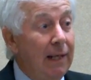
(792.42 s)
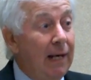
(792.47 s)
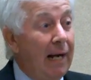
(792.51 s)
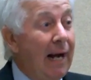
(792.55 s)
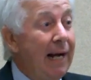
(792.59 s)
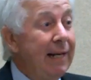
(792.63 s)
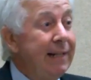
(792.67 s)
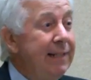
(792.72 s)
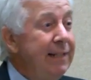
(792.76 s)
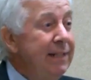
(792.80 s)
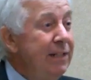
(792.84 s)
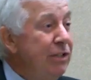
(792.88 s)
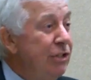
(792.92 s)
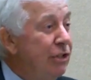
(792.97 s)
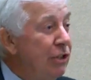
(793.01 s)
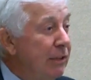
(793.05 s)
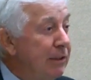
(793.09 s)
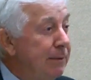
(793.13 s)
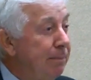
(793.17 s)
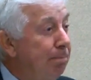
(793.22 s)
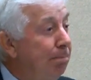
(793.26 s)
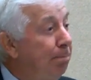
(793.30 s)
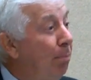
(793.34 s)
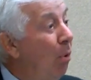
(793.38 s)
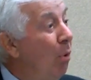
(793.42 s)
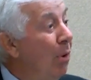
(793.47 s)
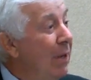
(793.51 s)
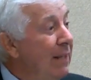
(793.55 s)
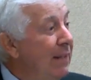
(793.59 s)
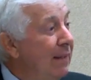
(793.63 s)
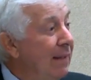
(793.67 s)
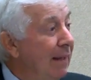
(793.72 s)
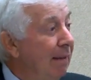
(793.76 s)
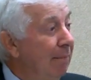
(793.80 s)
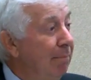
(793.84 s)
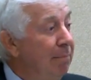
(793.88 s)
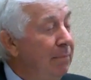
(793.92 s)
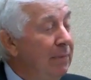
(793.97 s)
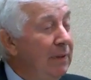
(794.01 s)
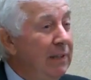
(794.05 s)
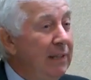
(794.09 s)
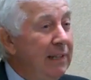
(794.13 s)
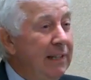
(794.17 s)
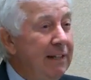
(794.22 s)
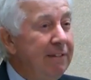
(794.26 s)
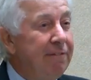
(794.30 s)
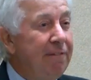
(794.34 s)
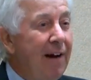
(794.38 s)
I didn't just point them.
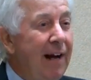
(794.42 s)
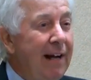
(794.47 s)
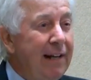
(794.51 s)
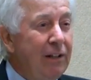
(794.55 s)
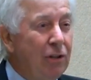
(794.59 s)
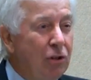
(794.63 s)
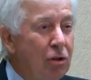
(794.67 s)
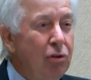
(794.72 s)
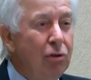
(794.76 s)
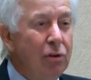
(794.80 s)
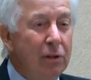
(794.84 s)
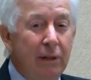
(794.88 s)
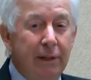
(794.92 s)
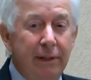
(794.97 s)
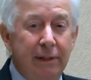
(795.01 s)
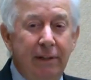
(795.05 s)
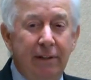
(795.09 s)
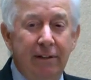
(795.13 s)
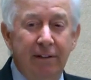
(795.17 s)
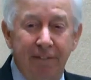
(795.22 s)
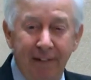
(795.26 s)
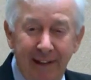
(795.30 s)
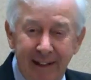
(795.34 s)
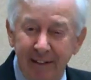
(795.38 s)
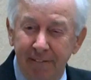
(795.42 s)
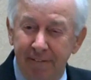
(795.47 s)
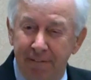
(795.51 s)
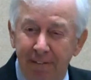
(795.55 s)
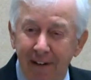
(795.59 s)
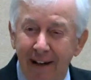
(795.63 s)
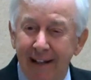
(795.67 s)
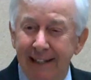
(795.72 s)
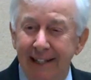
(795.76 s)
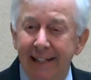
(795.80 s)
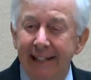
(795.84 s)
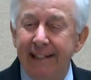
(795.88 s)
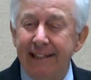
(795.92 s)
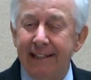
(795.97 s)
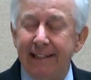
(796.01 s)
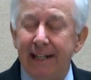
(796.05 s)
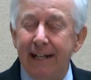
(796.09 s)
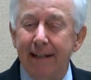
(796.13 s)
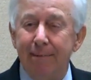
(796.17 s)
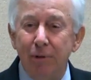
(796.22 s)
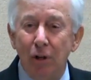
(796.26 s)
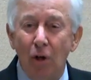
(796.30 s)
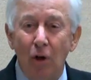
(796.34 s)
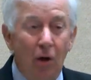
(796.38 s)
If I could find any
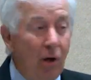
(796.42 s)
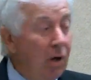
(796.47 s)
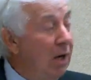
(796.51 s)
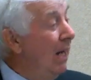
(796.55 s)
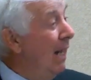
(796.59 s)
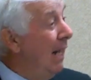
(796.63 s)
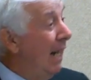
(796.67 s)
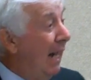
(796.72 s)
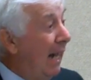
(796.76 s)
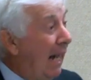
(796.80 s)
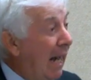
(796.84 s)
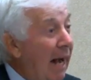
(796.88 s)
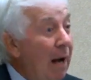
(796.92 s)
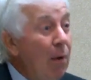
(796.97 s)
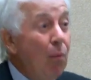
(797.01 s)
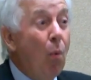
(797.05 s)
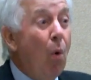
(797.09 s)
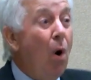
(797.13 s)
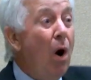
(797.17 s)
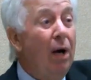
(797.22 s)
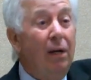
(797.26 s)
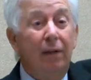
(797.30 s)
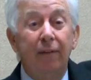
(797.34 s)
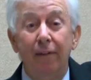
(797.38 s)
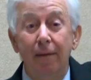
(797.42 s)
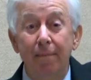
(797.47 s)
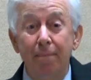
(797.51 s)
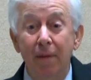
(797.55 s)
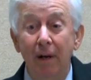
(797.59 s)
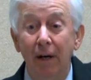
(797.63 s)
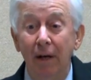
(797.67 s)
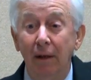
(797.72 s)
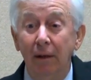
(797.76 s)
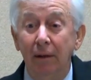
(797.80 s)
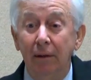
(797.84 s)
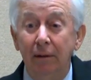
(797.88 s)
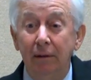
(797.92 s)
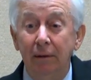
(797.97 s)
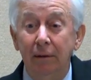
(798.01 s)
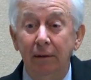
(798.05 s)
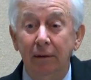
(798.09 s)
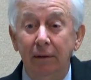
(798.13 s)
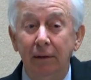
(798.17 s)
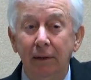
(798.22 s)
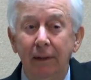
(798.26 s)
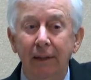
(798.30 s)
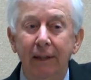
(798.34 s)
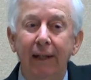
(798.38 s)
time at all, I walked them there.
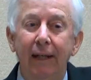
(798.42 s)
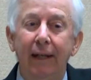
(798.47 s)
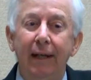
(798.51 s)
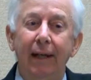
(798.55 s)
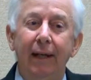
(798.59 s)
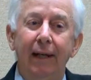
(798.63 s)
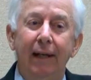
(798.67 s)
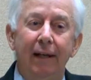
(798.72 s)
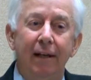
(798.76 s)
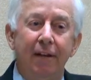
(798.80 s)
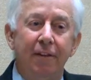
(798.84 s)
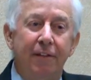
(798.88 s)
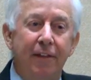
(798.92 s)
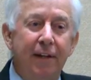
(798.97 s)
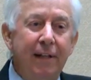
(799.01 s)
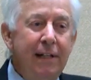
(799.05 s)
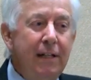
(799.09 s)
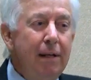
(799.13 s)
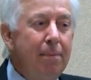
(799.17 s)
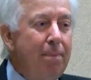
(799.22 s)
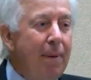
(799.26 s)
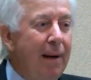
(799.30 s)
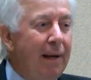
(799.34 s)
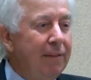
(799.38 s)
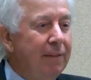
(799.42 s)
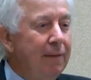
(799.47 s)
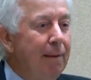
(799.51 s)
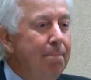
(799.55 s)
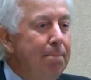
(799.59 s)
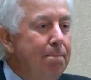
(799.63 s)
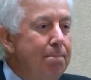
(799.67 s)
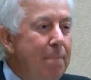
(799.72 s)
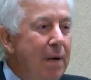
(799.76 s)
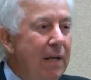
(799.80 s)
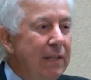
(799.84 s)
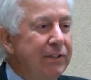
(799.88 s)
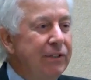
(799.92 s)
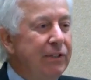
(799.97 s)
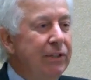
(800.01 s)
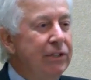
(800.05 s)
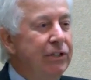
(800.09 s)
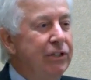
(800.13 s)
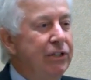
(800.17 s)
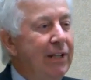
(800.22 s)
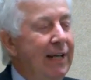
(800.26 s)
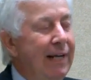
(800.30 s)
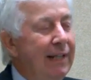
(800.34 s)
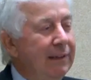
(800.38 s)
Think about the
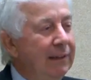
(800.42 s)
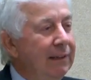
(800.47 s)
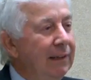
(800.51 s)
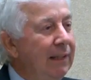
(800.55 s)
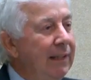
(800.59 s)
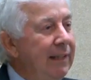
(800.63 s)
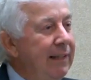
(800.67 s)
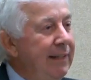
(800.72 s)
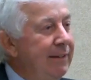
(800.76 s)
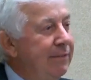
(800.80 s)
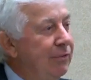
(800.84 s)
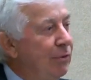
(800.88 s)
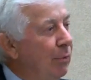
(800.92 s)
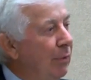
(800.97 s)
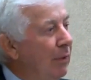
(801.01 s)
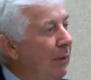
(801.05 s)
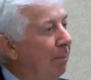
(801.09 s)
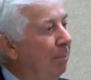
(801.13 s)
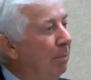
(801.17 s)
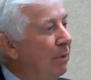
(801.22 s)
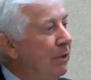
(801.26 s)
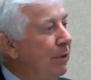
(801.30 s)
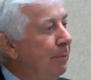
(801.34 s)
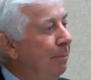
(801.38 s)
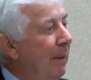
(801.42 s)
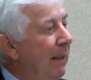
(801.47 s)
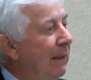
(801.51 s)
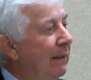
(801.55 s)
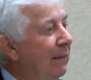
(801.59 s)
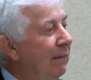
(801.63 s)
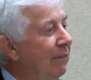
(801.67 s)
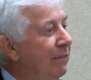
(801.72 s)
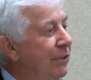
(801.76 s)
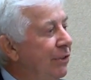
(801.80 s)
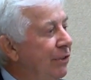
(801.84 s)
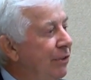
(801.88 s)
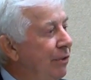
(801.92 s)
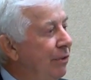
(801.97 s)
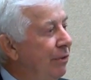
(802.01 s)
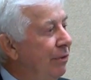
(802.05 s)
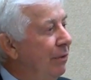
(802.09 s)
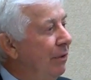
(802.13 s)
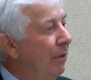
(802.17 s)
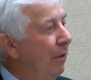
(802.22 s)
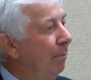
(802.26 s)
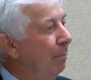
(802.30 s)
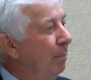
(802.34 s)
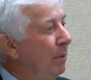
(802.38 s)
message that leaves with a prospective
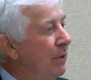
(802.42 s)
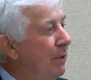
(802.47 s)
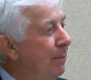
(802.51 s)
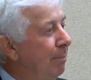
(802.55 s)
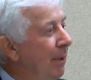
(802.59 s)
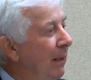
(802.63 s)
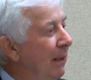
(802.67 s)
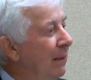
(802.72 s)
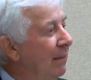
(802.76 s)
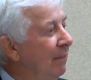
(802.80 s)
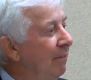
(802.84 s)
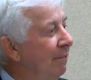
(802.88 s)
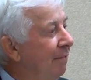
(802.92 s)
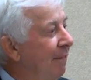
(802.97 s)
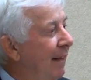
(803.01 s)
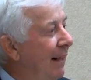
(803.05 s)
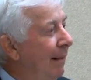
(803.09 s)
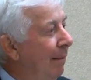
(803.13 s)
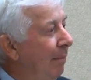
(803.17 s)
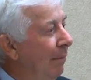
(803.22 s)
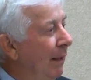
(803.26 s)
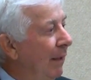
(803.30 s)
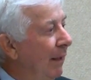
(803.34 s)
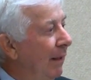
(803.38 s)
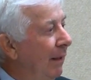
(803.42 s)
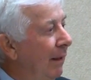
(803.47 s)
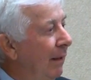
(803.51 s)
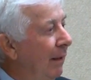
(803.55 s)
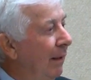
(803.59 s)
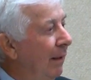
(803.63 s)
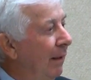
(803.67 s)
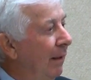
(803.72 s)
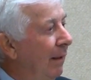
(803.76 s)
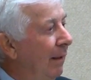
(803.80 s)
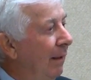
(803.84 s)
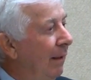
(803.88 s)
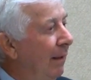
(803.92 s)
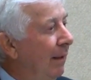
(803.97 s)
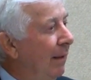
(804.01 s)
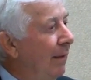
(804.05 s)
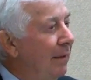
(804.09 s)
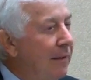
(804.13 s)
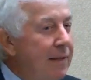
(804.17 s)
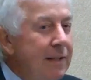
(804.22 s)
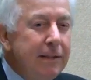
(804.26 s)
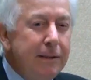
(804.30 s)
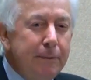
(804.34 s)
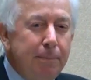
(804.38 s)
student or prospective family.
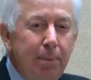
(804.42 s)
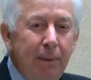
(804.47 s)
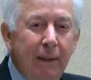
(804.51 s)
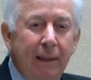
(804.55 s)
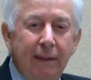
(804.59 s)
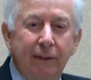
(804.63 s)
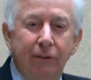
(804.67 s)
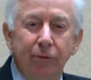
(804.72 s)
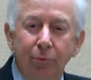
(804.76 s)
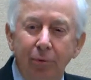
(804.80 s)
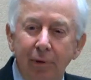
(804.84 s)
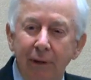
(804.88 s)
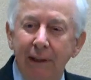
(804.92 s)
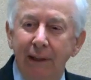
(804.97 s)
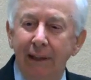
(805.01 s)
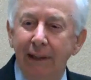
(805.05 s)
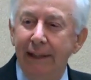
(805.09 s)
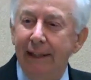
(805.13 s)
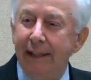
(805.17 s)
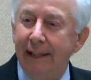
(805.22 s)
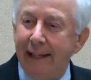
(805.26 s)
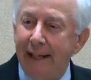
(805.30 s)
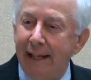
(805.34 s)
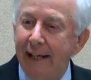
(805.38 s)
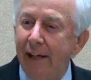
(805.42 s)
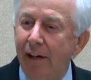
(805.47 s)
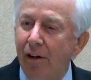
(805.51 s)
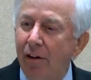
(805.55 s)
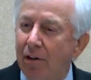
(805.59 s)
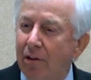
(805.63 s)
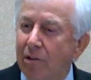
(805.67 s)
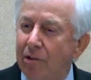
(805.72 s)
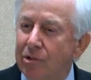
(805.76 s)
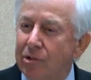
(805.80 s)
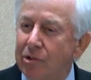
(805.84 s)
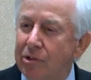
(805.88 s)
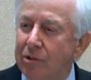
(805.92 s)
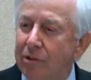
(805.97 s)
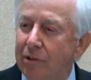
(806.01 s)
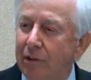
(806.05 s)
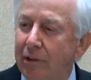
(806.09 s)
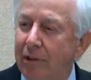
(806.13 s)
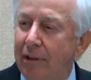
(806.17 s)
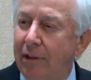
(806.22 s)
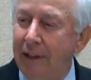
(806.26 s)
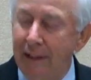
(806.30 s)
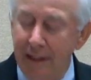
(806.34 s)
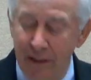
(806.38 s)
This place really cares.
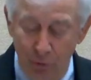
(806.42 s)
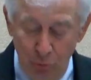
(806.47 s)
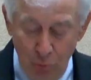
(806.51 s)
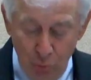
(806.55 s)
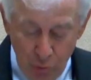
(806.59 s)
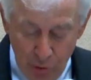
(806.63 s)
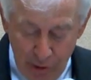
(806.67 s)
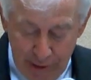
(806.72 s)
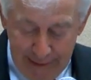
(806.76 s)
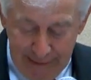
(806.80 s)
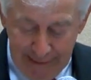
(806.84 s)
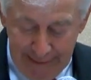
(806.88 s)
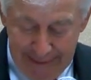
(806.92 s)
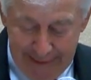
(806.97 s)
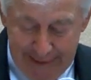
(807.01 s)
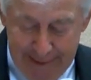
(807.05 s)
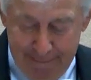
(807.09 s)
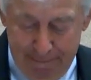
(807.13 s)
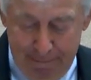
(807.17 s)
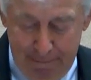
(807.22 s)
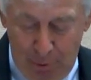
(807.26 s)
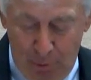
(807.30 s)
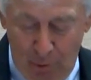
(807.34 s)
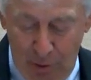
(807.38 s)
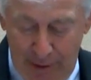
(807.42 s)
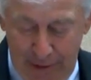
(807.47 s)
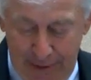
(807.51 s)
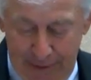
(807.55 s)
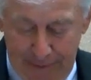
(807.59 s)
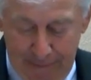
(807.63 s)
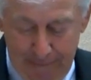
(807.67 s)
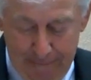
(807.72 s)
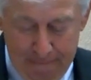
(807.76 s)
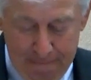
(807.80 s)
Really important.